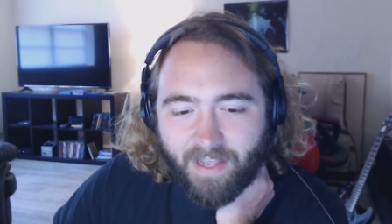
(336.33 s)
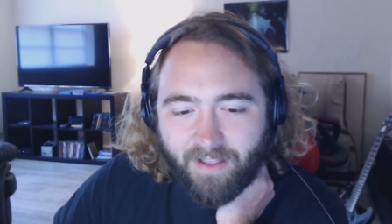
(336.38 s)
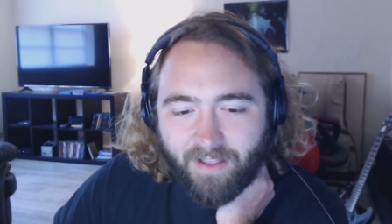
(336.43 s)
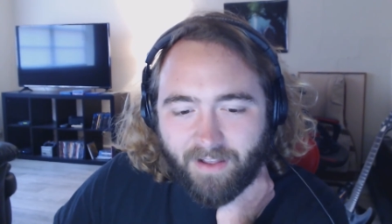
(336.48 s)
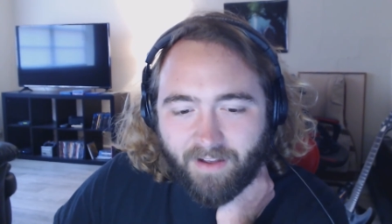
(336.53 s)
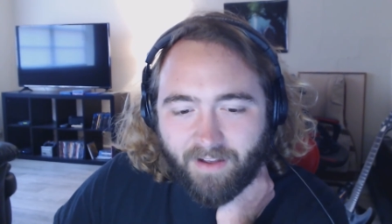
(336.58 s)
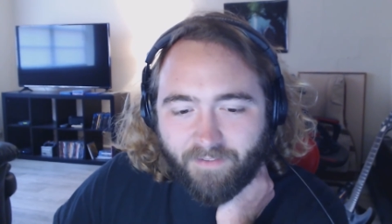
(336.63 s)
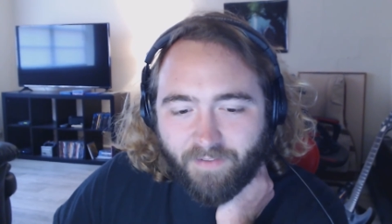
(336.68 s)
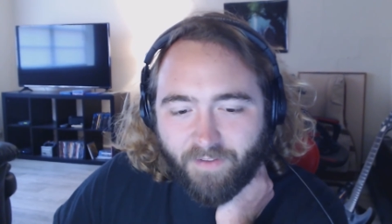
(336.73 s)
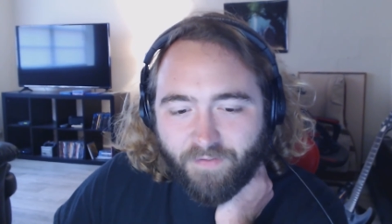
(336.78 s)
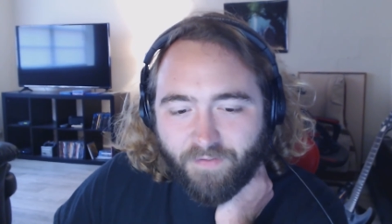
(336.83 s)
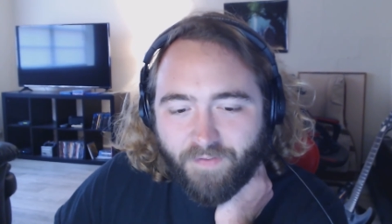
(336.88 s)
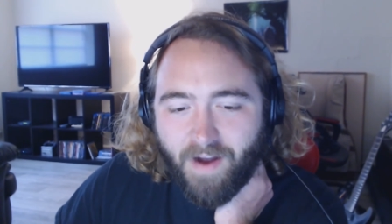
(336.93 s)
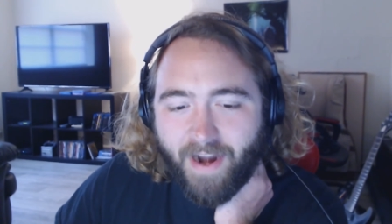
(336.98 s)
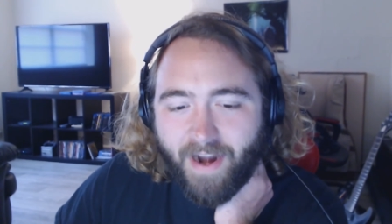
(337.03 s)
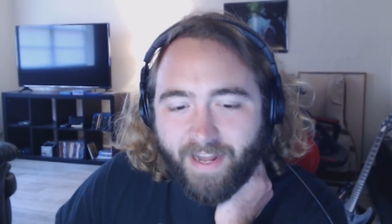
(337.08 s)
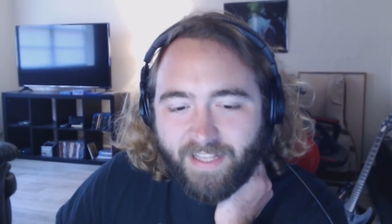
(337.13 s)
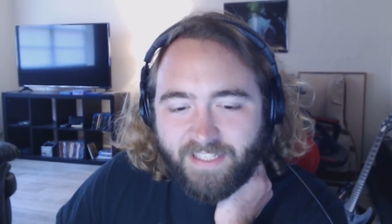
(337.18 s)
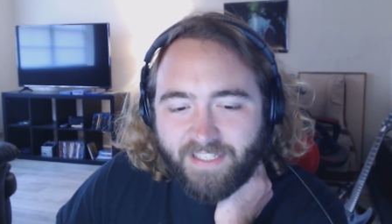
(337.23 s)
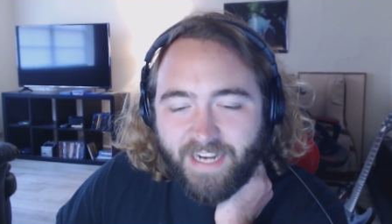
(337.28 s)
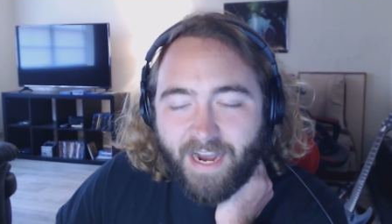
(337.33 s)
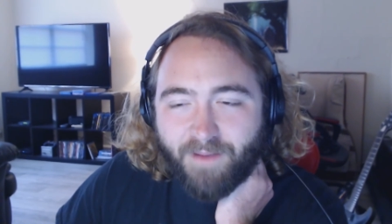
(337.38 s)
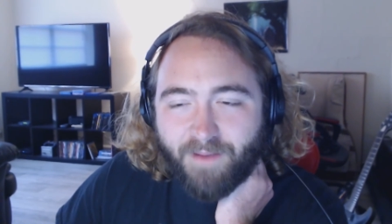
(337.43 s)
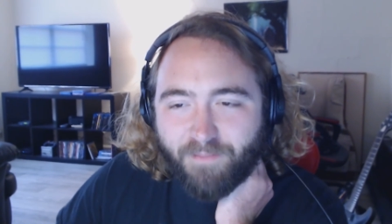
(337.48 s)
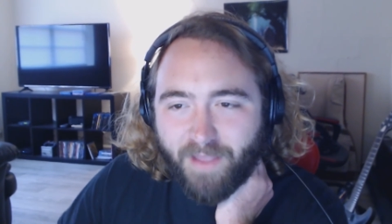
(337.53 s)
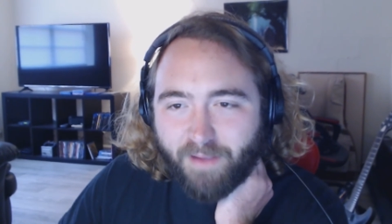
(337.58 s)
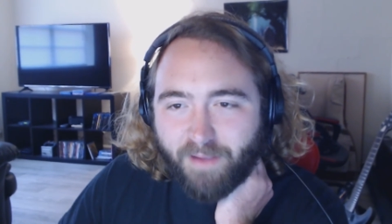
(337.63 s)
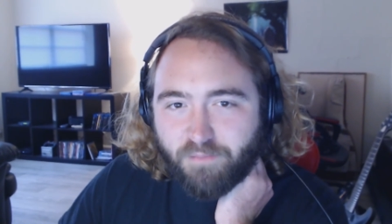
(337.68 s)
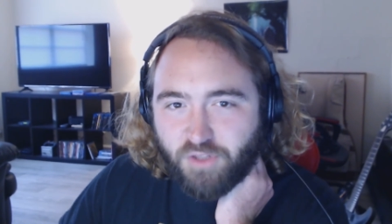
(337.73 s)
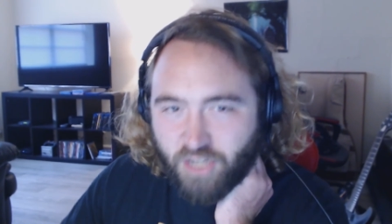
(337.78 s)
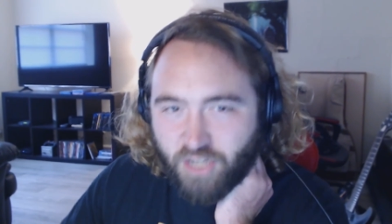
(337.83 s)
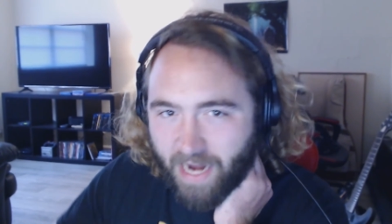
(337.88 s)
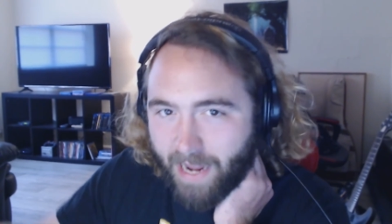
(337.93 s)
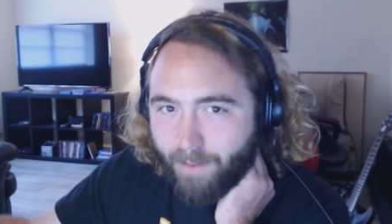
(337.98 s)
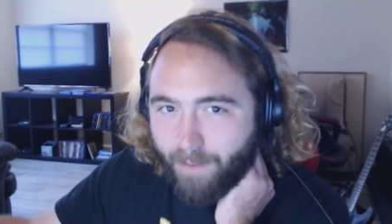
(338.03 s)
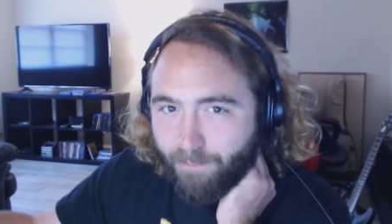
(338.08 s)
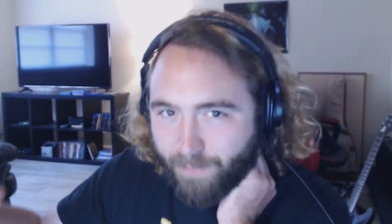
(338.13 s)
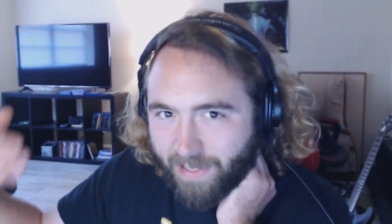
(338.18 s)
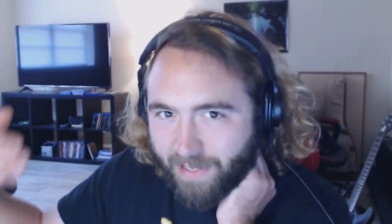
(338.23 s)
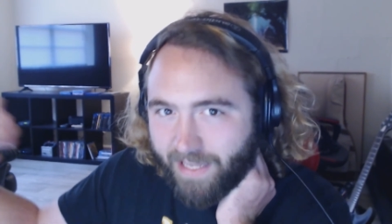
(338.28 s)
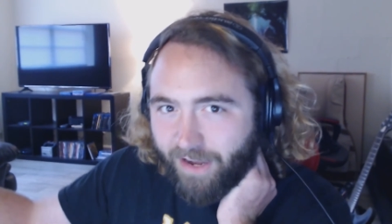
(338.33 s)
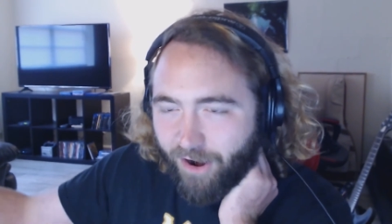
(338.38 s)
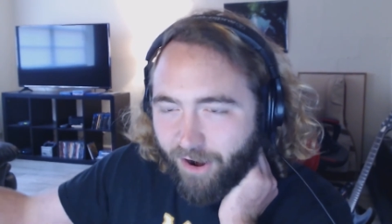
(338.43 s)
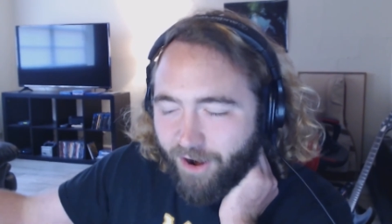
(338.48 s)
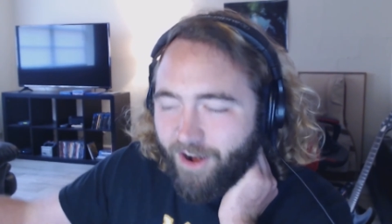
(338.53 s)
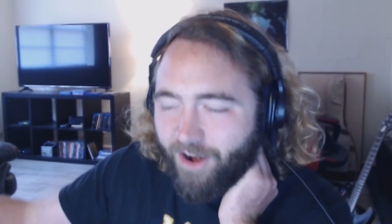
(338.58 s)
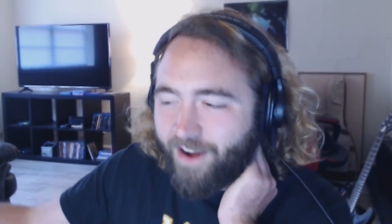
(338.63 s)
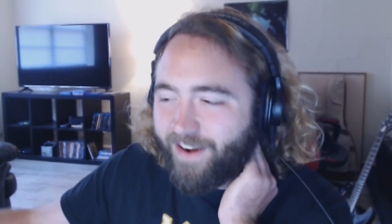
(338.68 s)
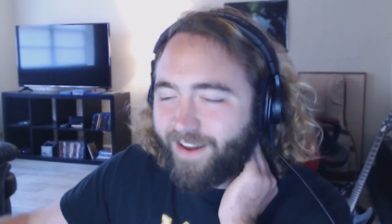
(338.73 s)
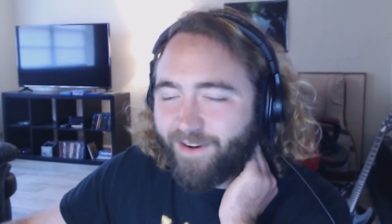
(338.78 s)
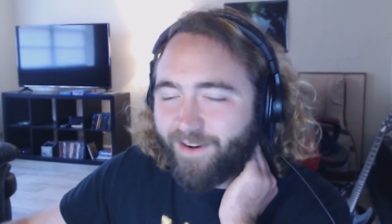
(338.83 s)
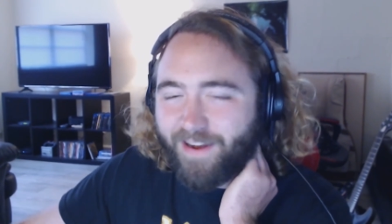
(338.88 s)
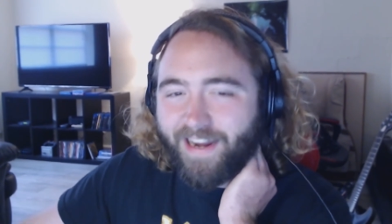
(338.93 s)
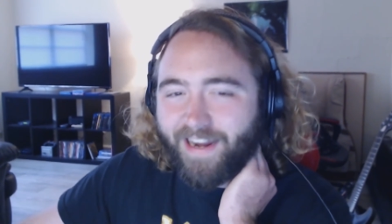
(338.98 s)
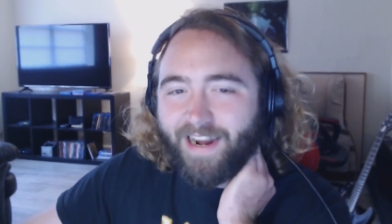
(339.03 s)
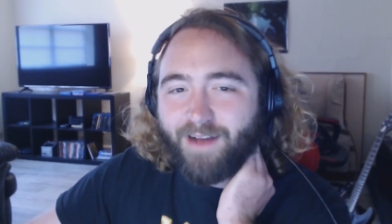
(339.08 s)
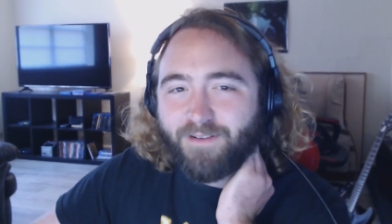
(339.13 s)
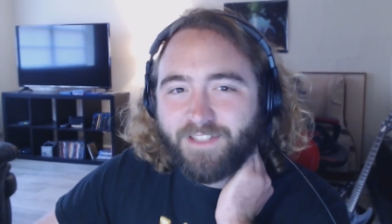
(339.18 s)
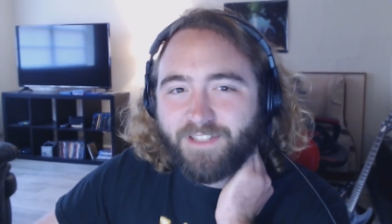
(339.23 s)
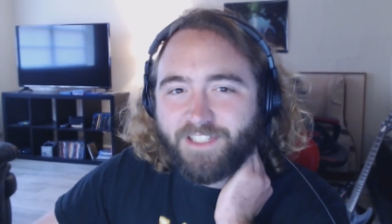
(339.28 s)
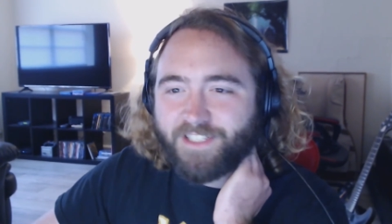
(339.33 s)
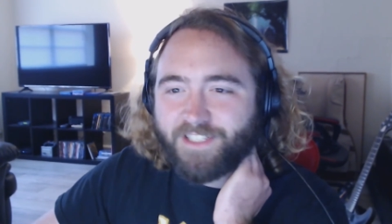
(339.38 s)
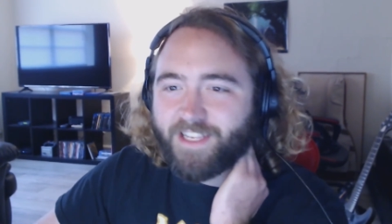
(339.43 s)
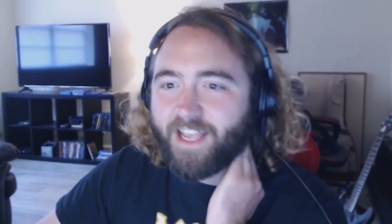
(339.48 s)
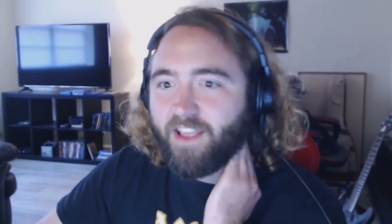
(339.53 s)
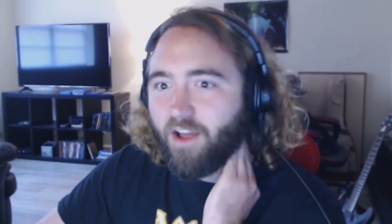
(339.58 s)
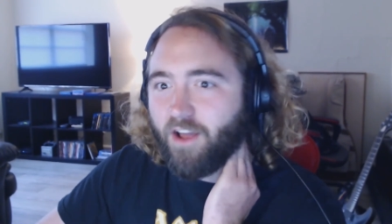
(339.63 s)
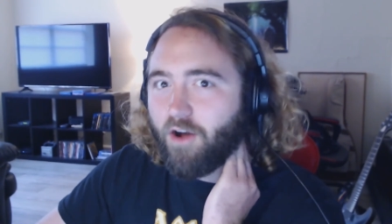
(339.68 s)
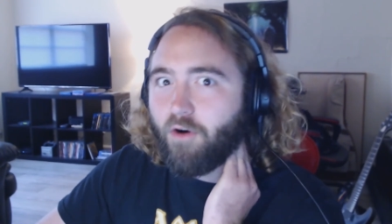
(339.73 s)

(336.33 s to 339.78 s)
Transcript: of a fighting type named Champion, and I was just like,